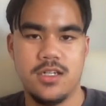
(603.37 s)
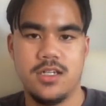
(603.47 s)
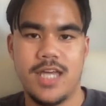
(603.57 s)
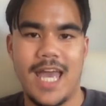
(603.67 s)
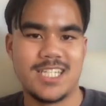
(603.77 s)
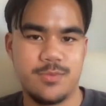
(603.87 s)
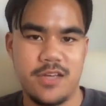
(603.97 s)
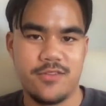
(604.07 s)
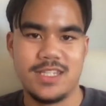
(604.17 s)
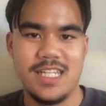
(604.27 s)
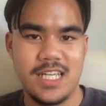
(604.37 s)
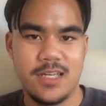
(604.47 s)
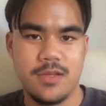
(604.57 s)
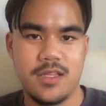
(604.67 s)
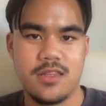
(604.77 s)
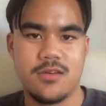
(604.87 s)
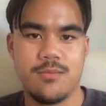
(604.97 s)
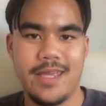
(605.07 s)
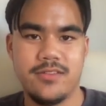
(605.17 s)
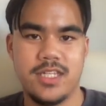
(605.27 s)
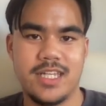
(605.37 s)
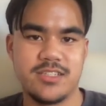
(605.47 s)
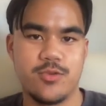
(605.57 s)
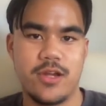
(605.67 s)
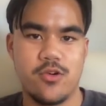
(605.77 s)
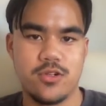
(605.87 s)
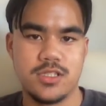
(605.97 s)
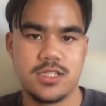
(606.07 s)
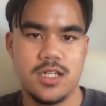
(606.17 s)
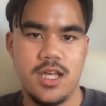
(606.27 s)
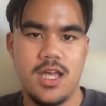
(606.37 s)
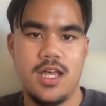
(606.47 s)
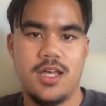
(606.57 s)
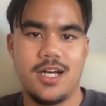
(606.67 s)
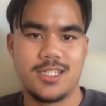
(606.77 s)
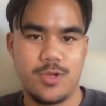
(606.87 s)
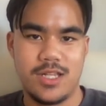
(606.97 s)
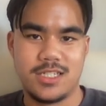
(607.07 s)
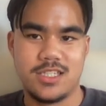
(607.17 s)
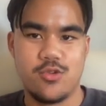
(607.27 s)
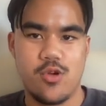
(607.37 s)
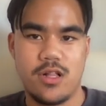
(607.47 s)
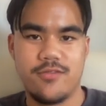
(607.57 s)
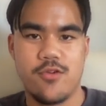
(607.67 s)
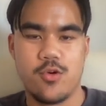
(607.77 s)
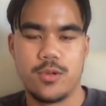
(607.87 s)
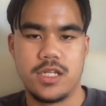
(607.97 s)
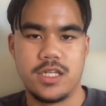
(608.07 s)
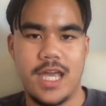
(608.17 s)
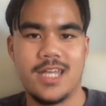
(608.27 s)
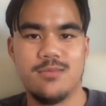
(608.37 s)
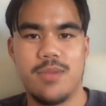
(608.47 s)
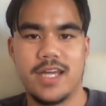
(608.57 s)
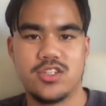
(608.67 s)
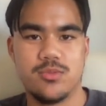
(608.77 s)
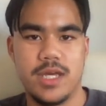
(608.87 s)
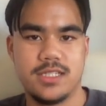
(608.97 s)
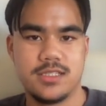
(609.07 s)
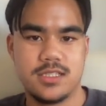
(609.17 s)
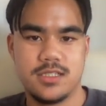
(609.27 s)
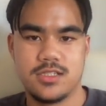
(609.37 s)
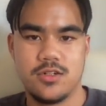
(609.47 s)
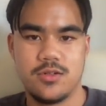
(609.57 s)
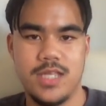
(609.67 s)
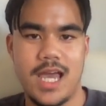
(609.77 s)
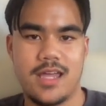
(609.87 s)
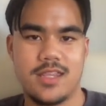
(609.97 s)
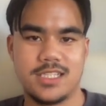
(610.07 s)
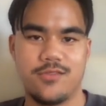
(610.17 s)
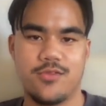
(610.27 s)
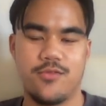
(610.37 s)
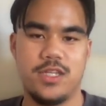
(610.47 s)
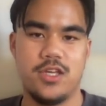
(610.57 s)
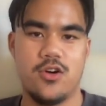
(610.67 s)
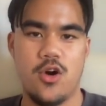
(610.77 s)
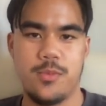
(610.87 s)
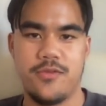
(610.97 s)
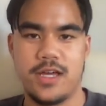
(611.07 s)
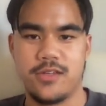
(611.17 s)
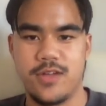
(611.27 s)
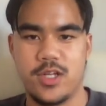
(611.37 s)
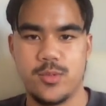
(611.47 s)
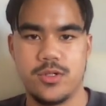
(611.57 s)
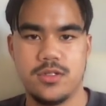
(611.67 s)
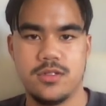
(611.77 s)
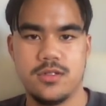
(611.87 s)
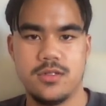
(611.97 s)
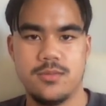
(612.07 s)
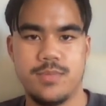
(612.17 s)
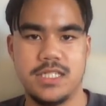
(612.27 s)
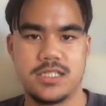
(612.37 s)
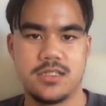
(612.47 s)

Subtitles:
SPF, and DKIM, the main DNS records, as well as the URL forwarding and buying domains. So yeah, that's it for the video. Hope you found it valuable. Peace.